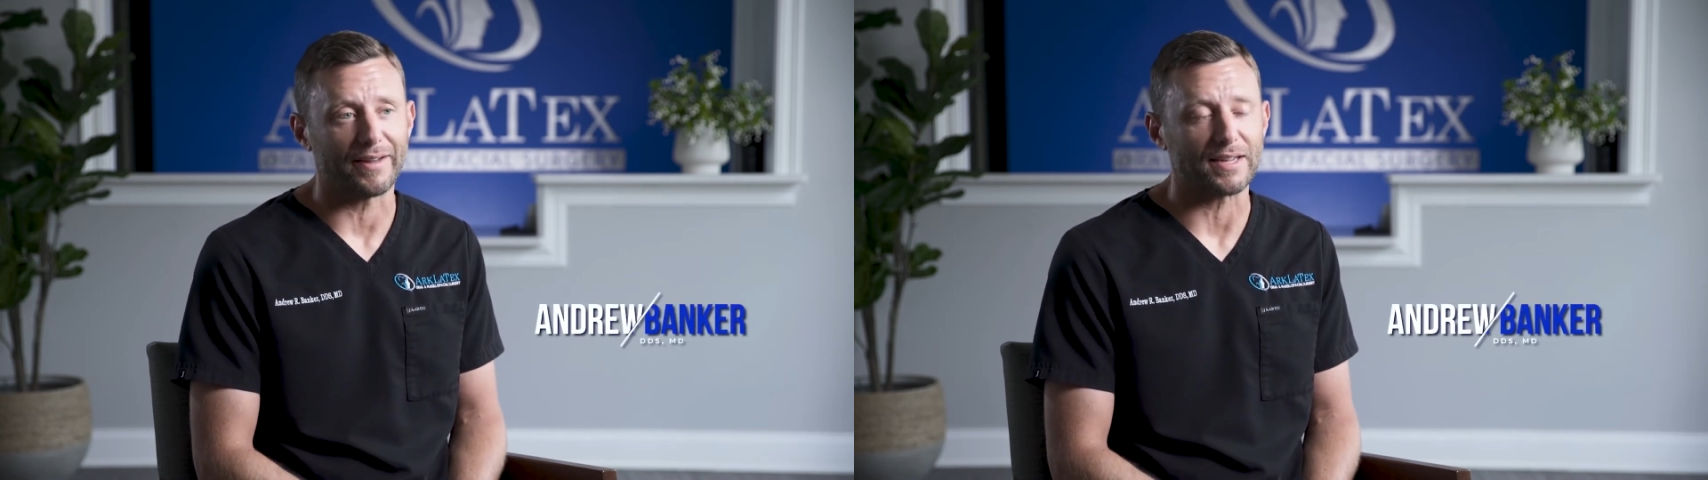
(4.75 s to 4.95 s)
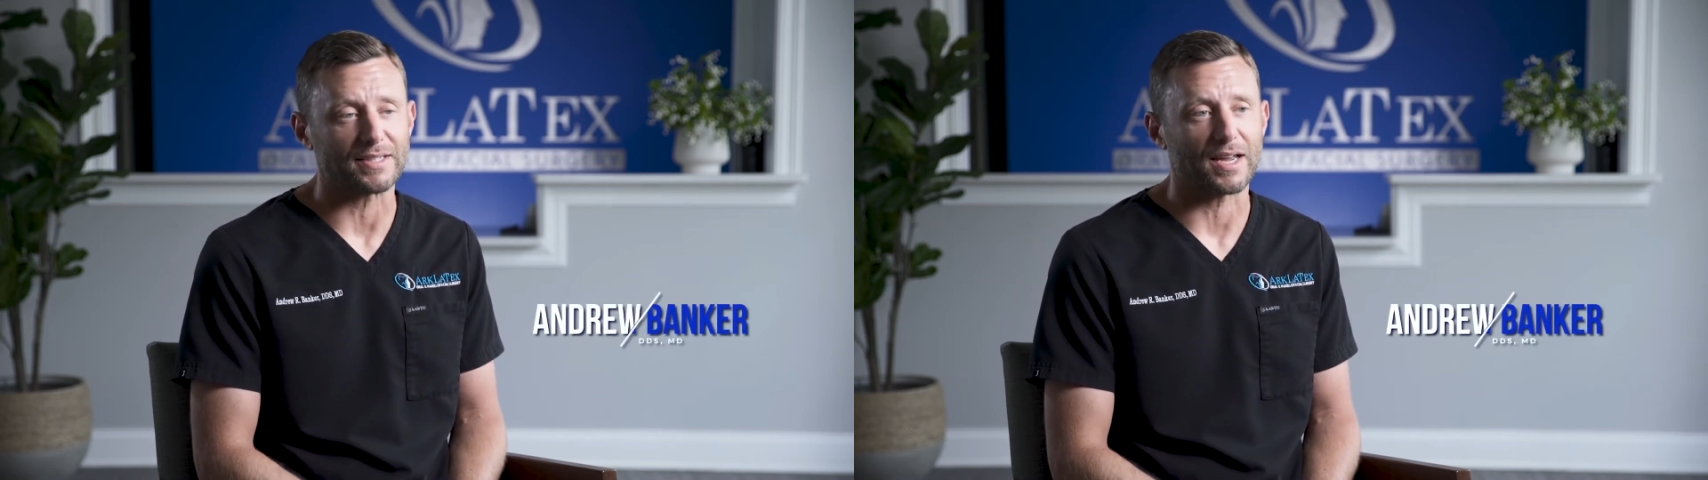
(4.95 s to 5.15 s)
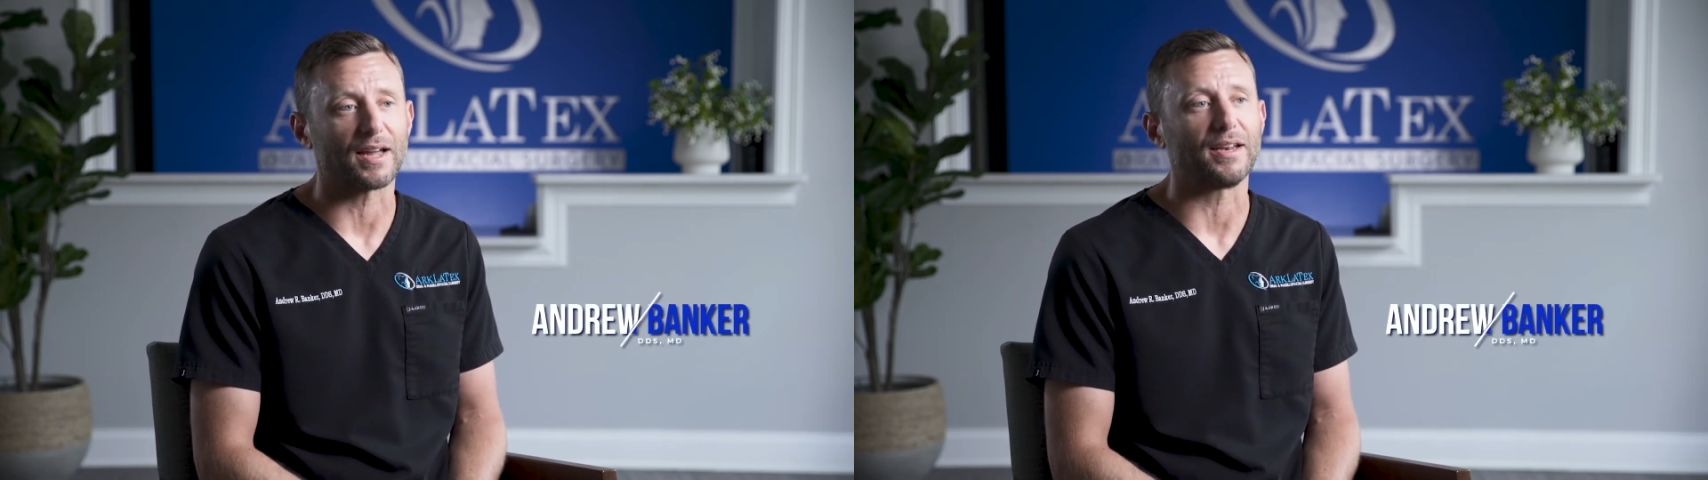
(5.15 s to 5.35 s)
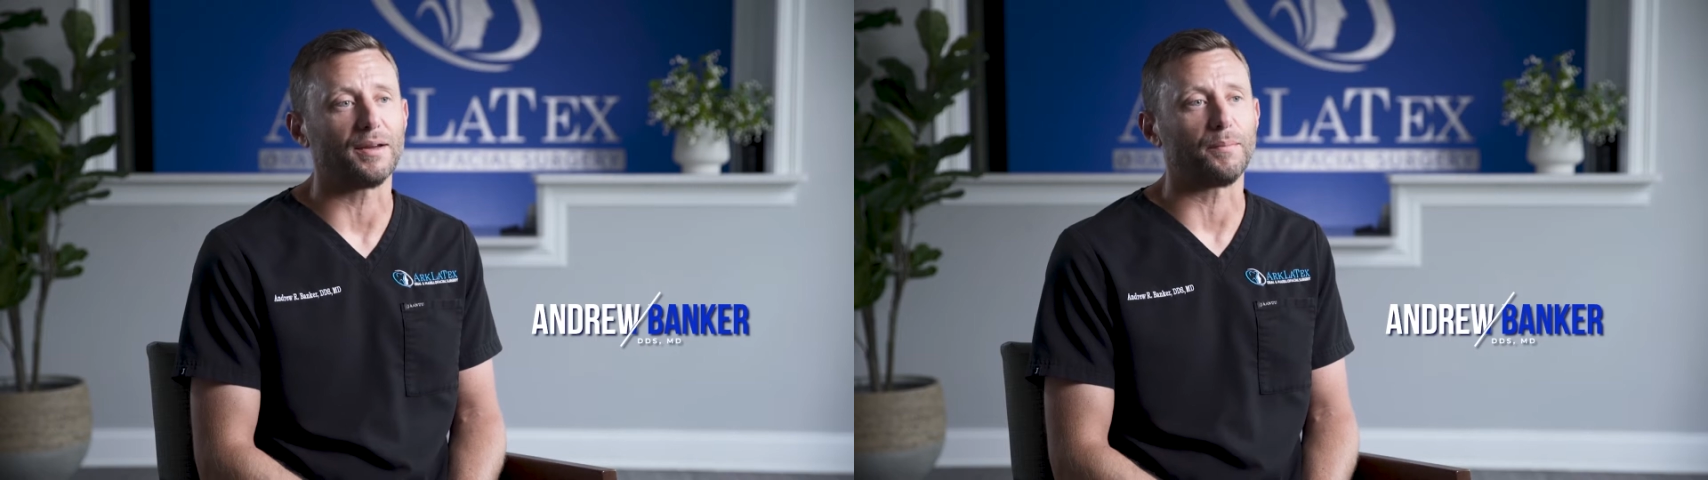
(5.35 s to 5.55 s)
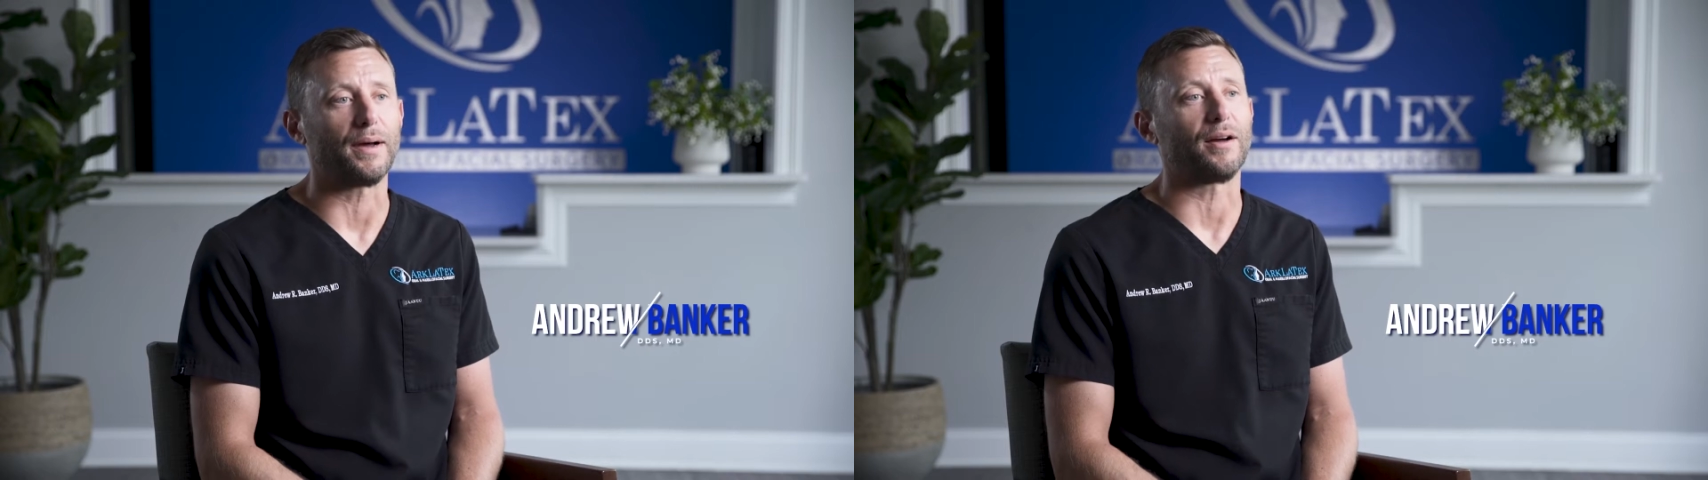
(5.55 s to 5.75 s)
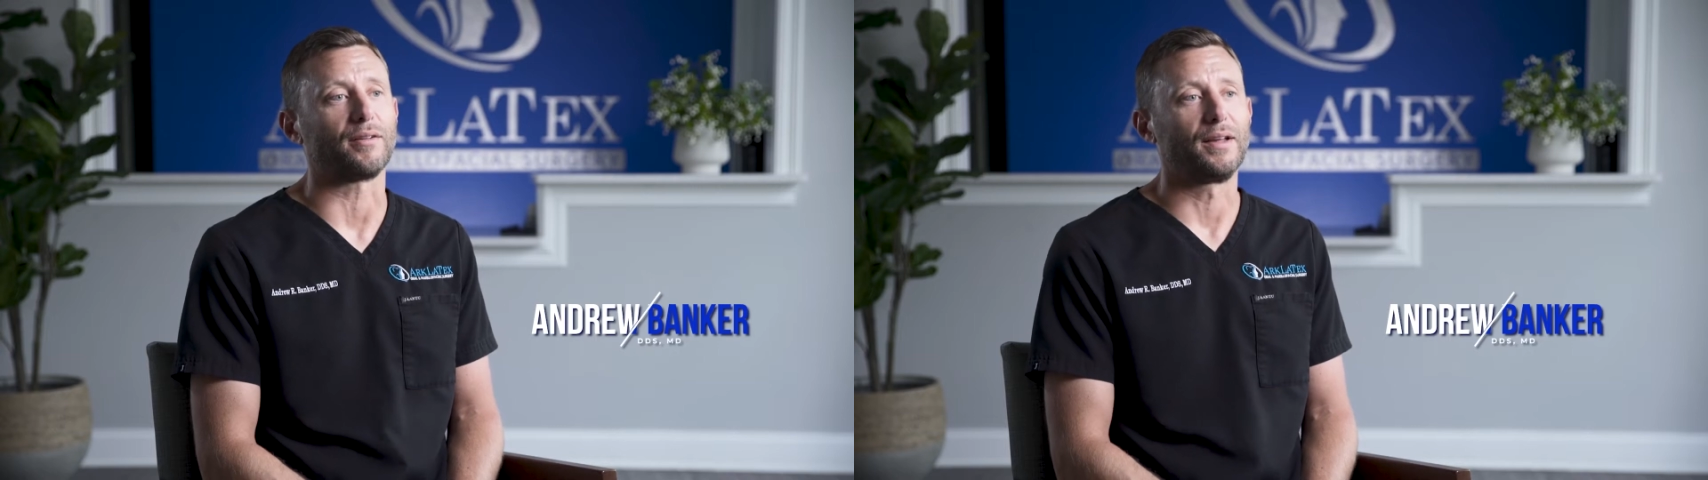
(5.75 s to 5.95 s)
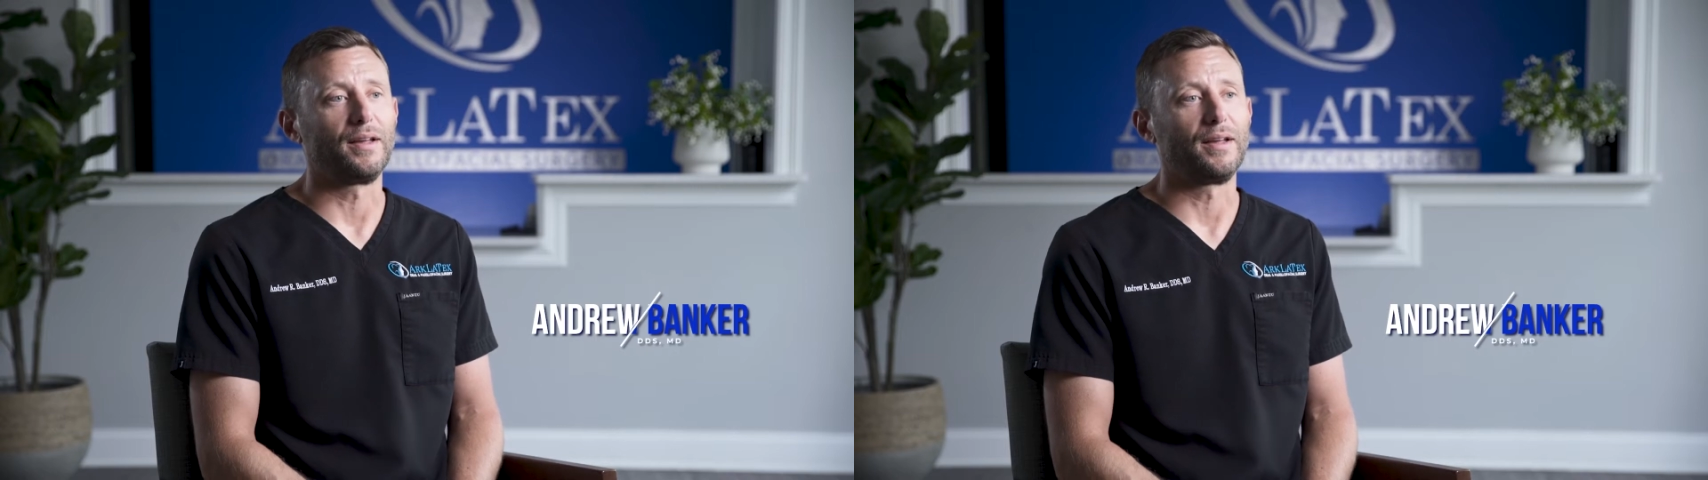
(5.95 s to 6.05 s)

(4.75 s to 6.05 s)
anxiety about